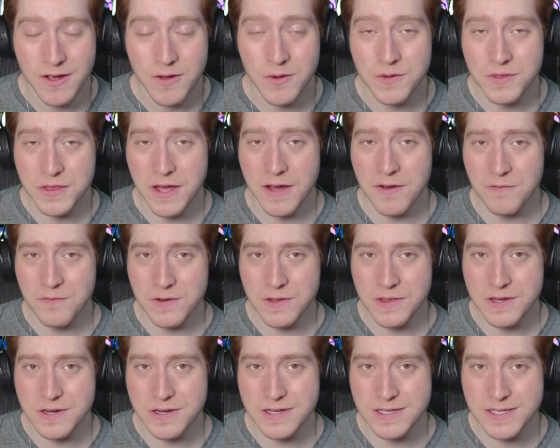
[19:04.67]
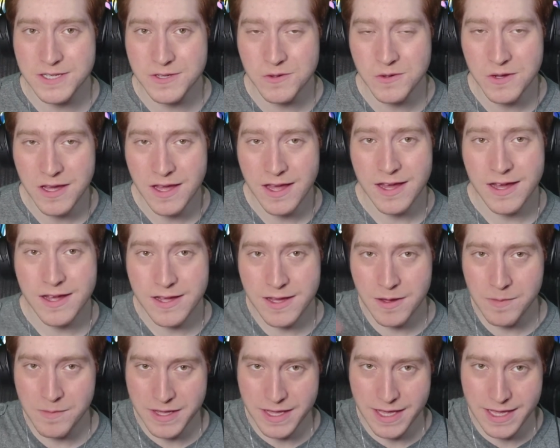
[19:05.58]
Without further ado,
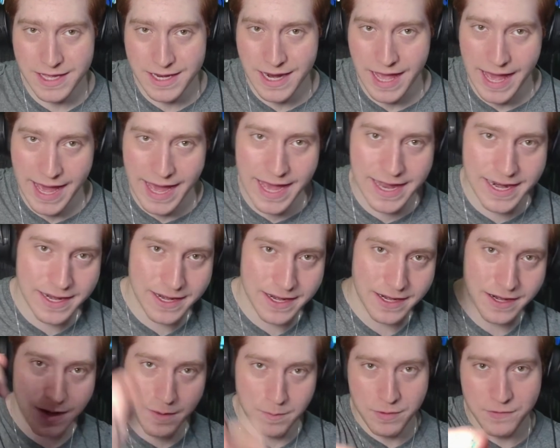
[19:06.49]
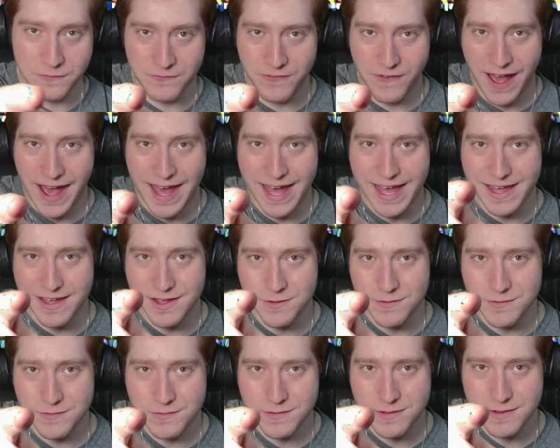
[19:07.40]
coming in at number
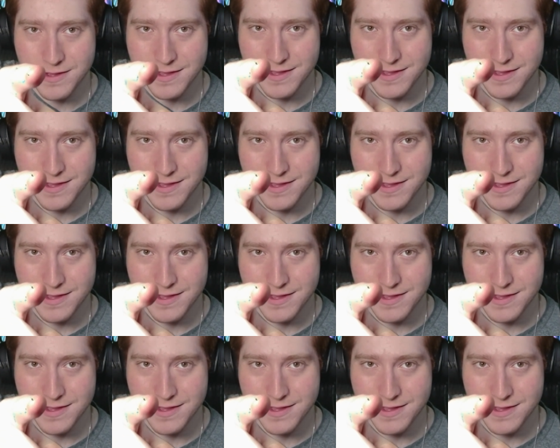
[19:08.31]
5.